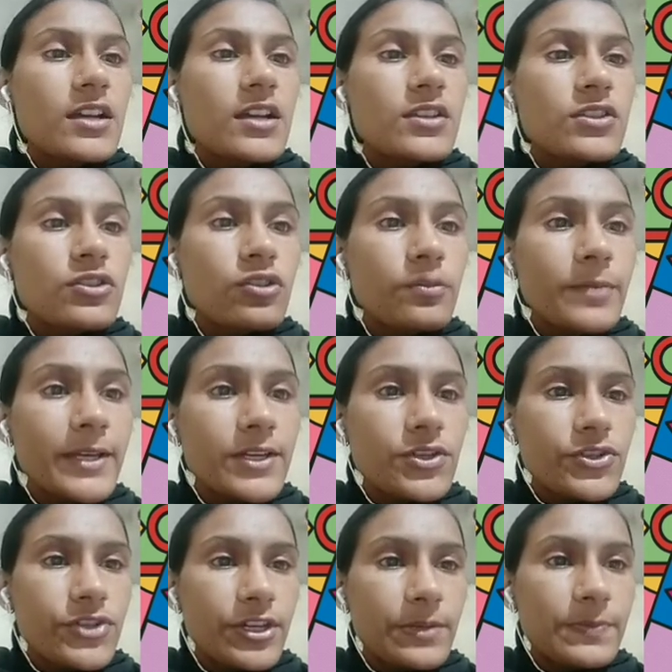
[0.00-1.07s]
so many
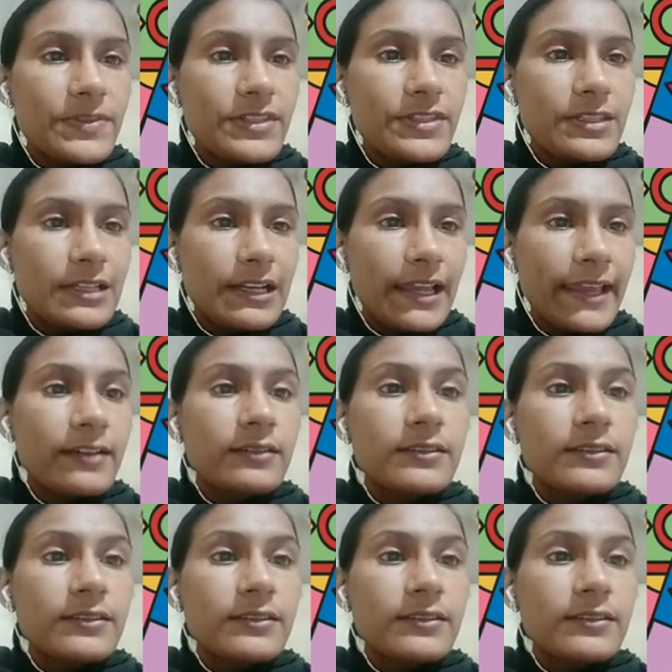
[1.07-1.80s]
shapes like